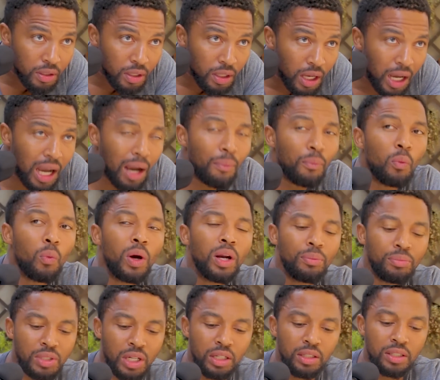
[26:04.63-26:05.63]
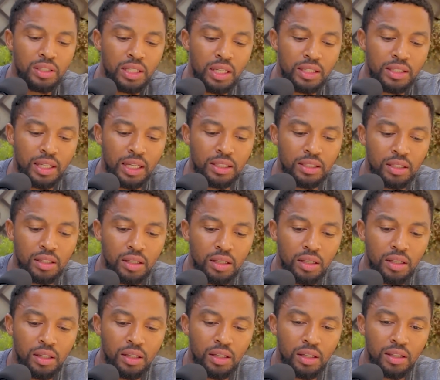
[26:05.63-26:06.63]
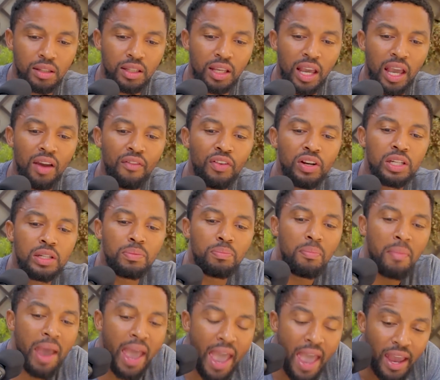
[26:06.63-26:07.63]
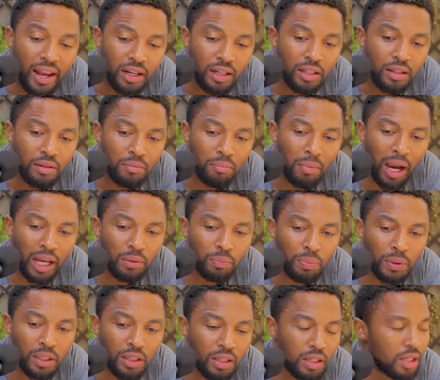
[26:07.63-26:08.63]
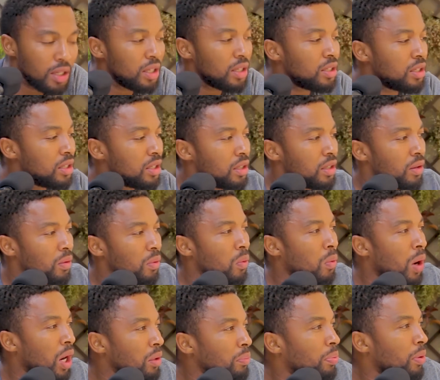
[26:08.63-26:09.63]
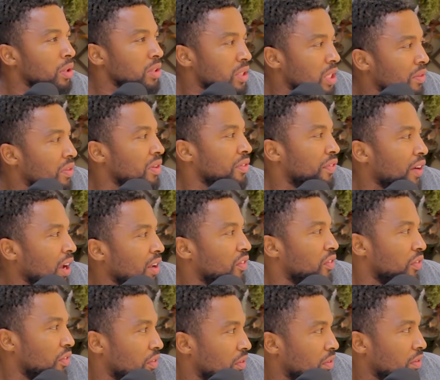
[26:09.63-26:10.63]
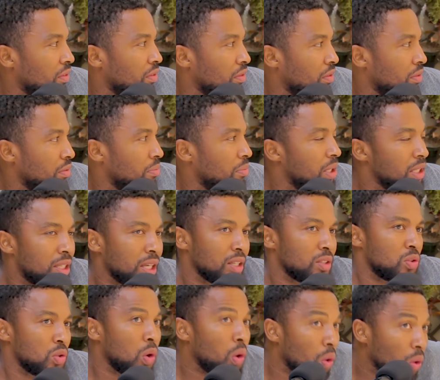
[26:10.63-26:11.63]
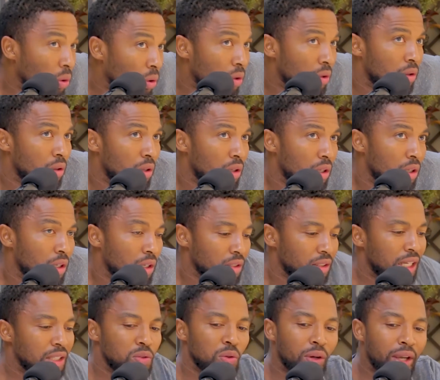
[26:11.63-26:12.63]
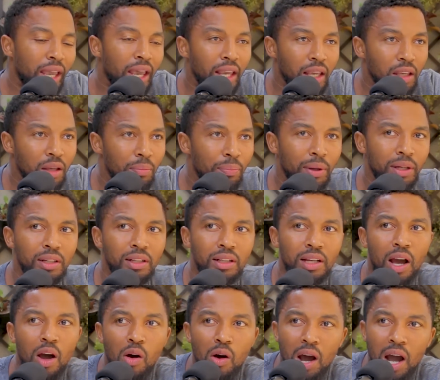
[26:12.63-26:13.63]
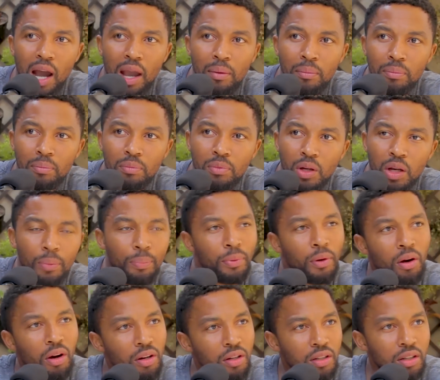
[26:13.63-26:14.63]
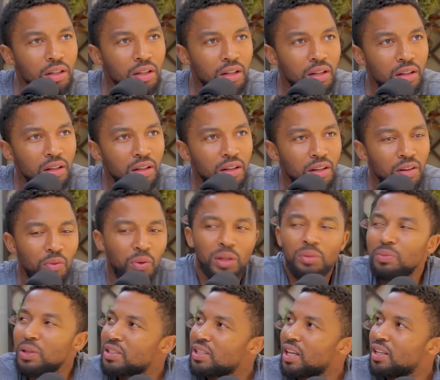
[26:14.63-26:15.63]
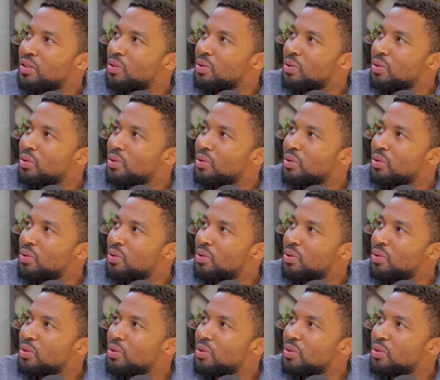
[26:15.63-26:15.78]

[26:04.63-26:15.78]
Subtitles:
What I'm trying to say is that the average man might be 1.75 meters tall. That's okay. But now I'm LeBron. What must I do?